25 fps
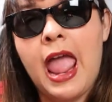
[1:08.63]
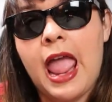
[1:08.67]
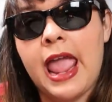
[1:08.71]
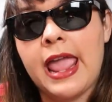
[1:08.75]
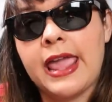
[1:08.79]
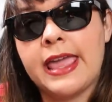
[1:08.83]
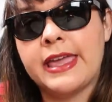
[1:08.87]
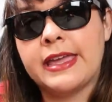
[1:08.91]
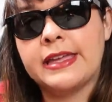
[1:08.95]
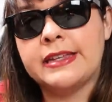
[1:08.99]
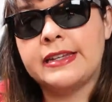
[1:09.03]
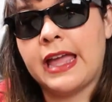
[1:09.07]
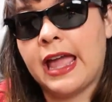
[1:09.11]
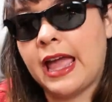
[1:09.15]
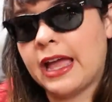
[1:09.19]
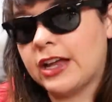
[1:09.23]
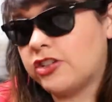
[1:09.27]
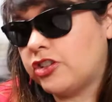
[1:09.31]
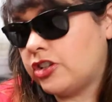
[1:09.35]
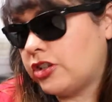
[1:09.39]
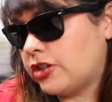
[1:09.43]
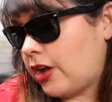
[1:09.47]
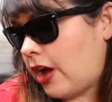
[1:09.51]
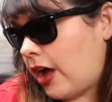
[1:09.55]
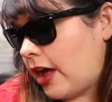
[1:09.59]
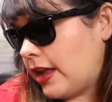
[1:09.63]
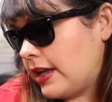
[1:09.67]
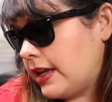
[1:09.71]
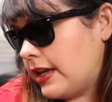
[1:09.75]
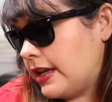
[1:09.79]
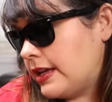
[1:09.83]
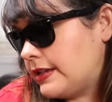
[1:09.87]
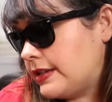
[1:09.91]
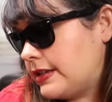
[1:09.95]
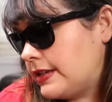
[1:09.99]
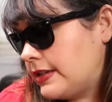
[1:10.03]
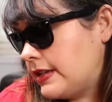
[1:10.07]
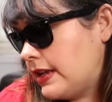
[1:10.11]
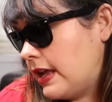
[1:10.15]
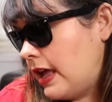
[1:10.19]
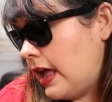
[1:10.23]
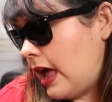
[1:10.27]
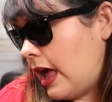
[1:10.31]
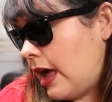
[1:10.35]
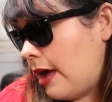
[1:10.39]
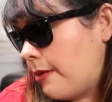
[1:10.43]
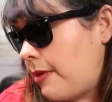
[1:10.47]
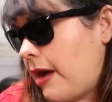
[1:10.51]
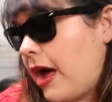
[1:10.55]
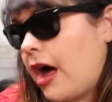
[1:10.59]
and I actually got it
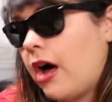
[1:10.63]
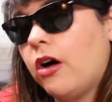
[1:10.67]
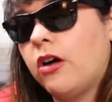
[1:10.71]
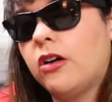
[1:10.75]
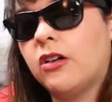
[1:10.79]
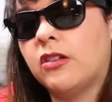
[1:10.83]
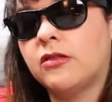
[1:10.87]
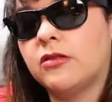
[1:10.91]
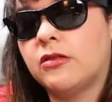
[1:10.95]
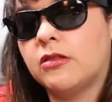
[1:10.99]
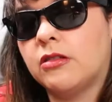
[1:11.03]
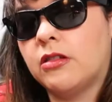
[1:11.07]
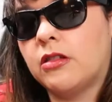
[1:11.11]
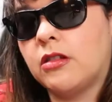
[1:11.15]
about